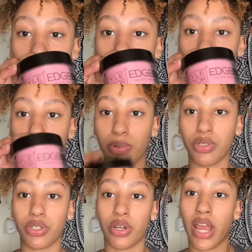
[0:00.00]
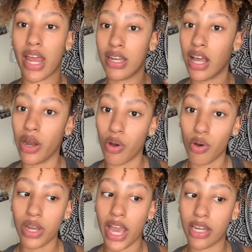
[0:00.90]
Edge Booster and an old
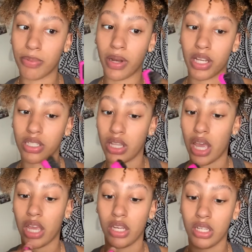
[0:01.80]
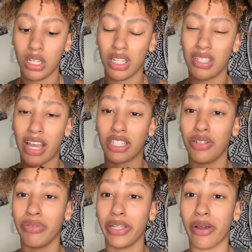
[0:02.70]
edge brush that is actually
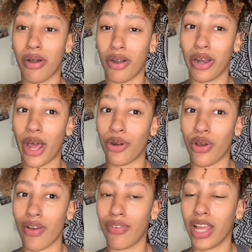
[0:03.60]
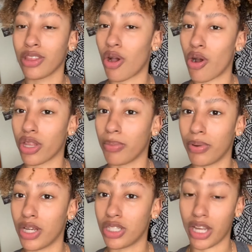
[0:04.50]
really hard. I don't know, I feel like the harder the
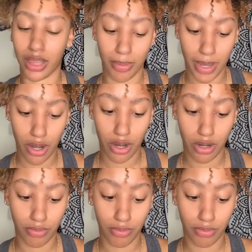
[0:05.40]
brush, like the better.